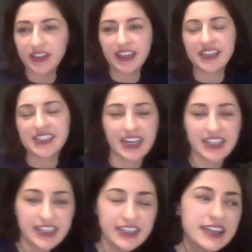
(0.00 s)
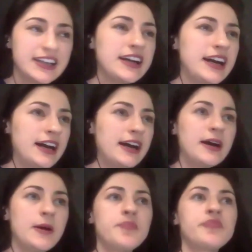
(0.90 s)
Exactly.
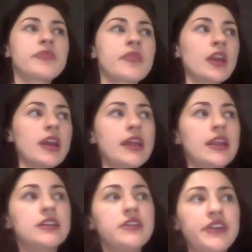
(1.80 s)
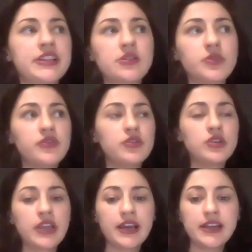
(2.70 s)
And other events that we've
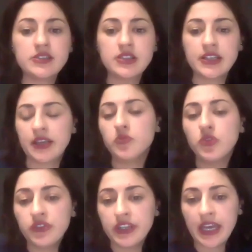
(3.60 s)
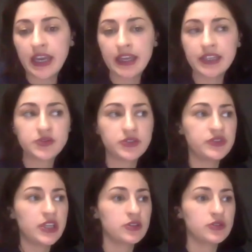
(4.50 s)
organized, like movie nights,
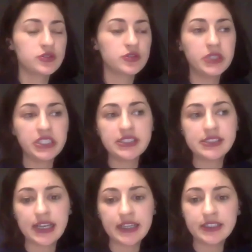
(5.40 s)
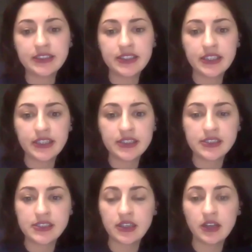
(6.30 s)
we've done also Meet the
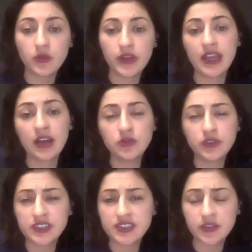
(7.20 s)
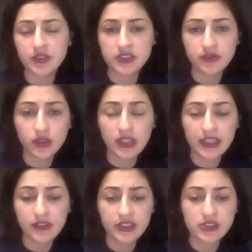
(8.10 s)
Scientists. We're now doing series of
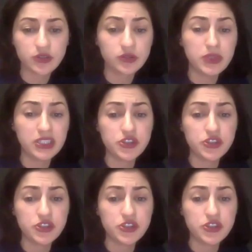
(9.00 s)
online events called Meet the